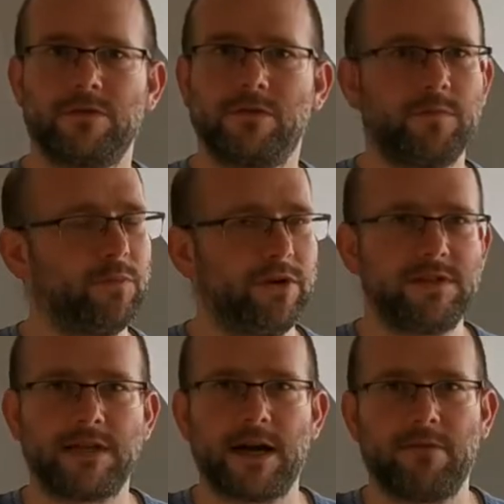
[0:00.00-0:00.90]
So
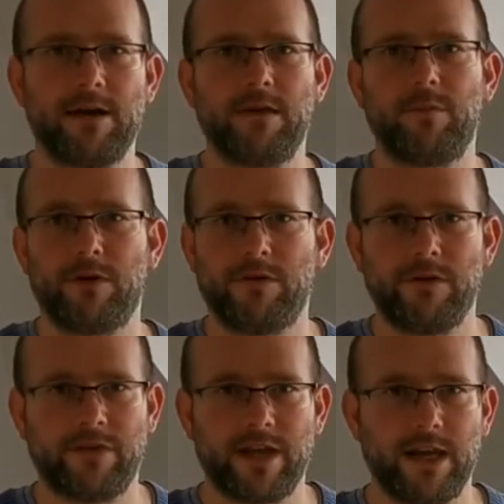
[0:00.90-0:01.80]
polystyrene,
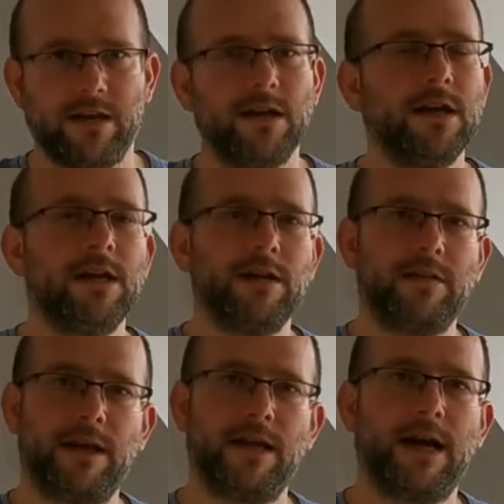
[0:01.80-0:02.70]
polyurethane,
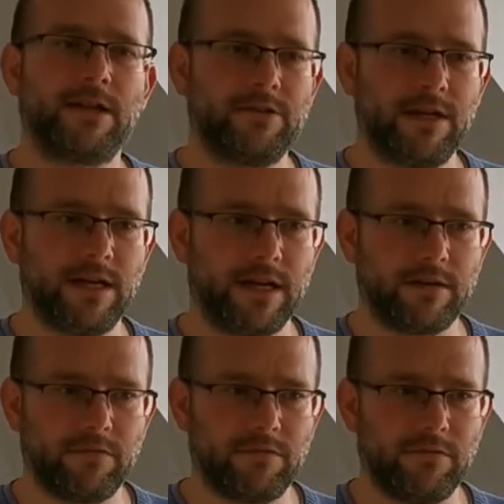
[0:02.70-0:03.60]
they actually
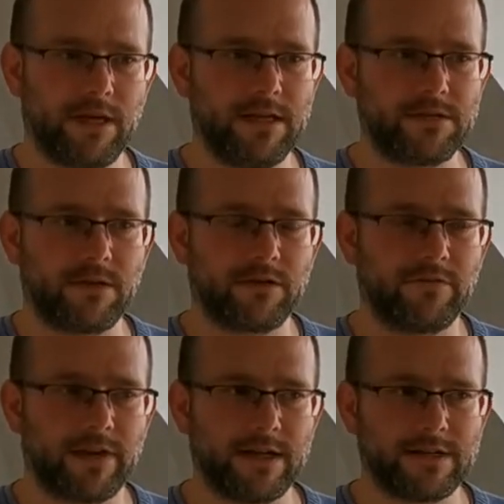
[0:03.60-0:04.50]
release a lot
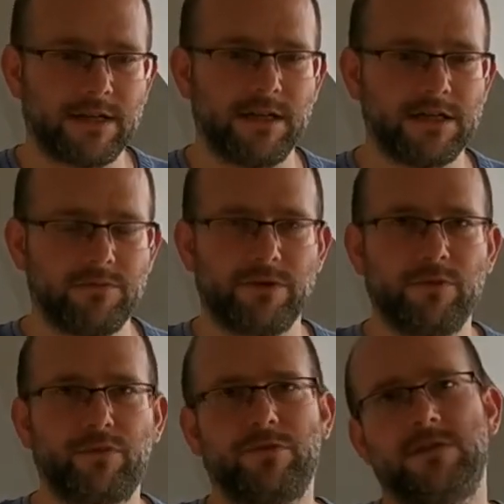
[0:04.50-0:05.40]
of gas and energy when
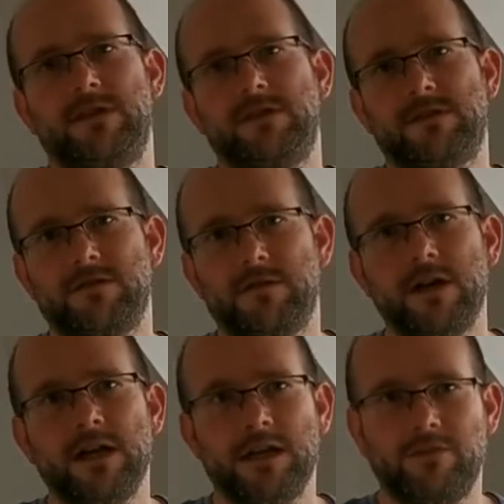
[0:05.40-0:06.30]
you produce it. So
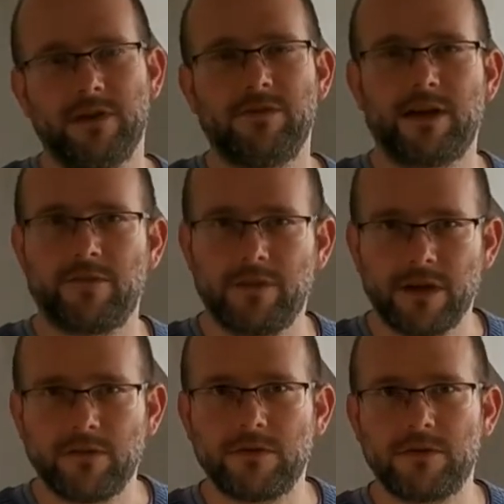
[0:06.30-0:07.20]
even if they're
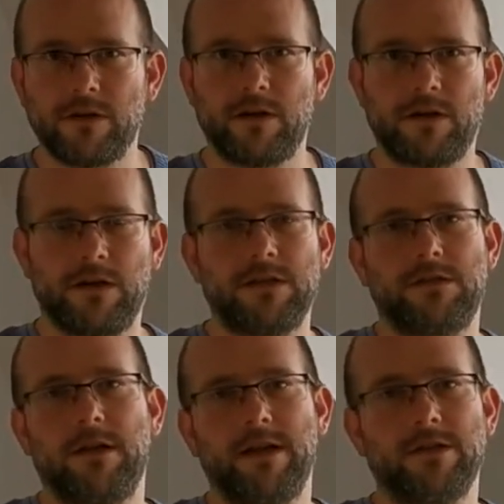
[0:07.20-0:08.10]
very good
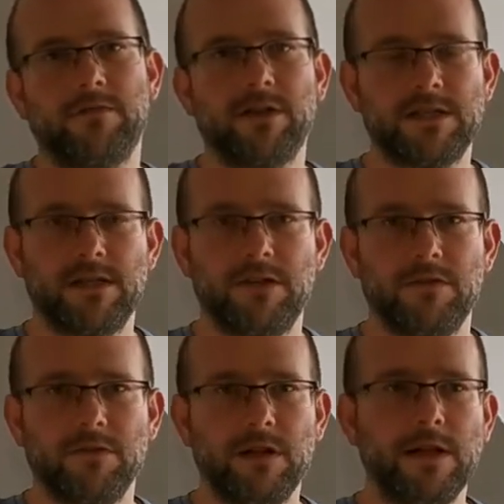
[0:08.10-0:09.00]
insulation
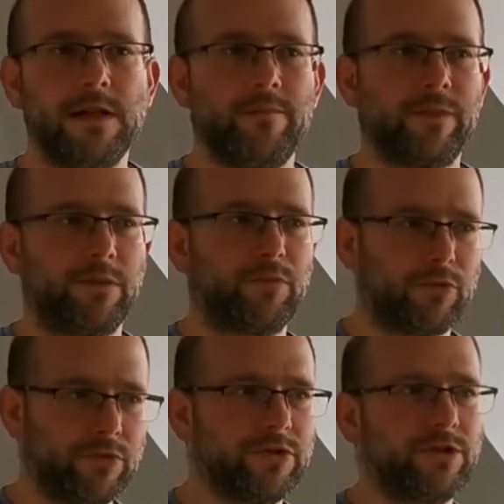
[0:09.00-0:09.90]
material, the
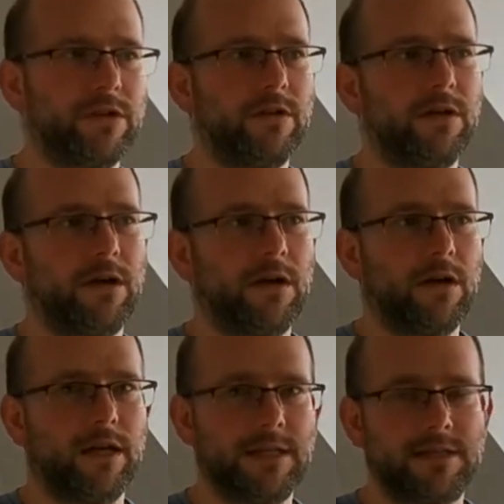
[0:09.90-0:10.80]
production
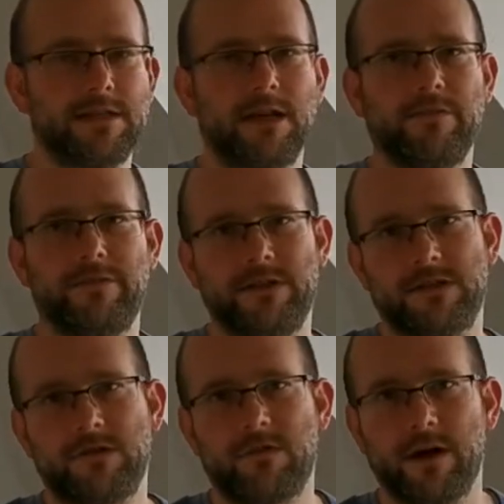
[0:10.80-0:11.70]
in itself
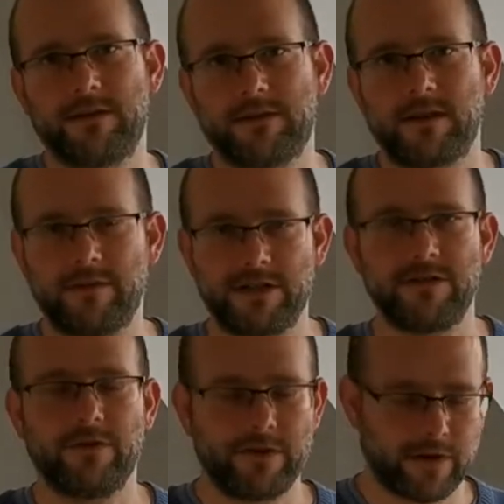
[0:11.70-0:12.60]
is quite
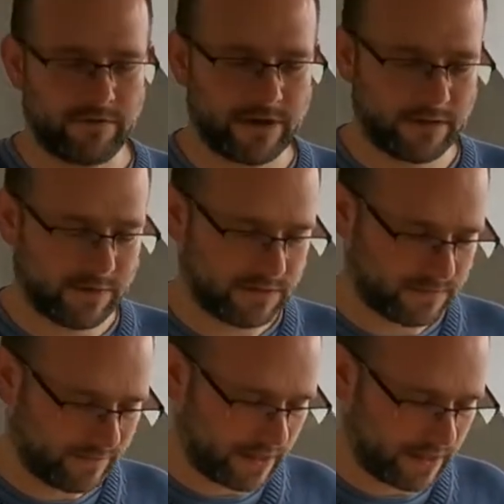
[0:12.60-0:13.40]
damaging for the environment.